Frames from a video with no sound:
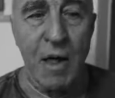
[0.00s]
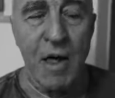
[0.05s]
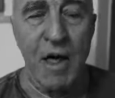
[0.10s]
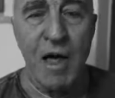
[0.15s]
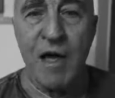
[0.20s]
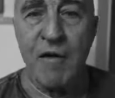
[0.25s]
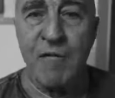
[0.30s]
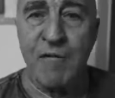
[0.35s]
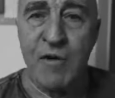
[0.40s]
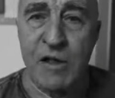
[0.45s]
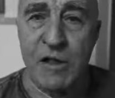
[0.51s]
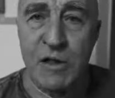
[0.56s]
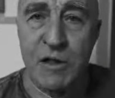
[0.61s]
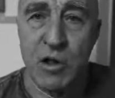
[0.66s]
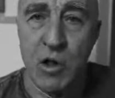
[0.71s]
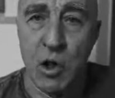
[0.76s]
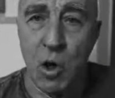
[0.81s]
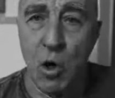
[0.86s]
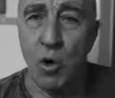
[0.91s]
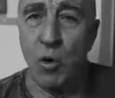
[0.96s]
If it's
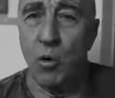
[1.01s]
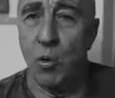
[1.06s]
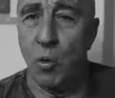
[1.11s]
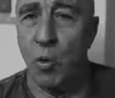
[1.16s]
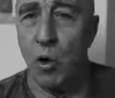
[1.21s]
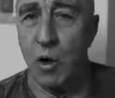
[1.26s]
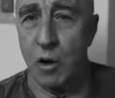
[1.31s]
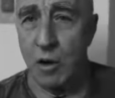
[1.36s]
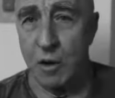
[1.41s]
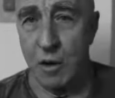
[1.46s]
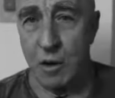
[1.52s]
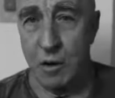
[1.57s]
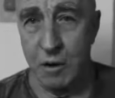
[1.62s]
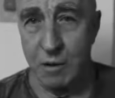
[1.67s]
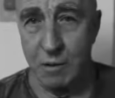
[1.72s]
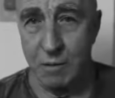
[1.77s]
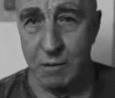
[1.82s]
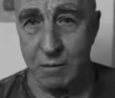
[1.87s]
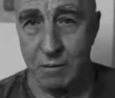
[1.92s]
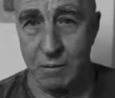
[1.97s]
not working
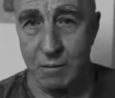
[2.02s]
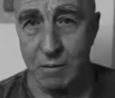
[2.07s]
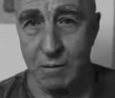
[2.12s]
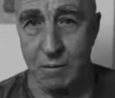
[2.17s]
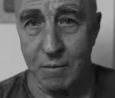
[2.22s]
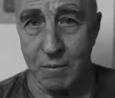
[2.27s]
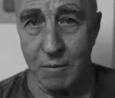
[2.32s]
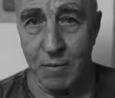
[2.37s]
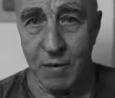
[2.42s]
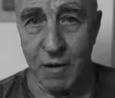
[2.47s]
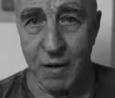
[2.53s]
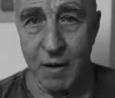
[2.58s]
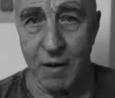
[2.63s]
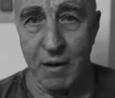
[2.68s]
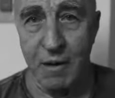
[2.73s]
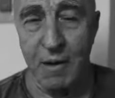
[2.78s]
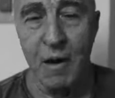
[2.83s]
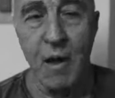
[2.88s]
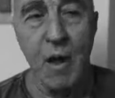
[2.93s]
there,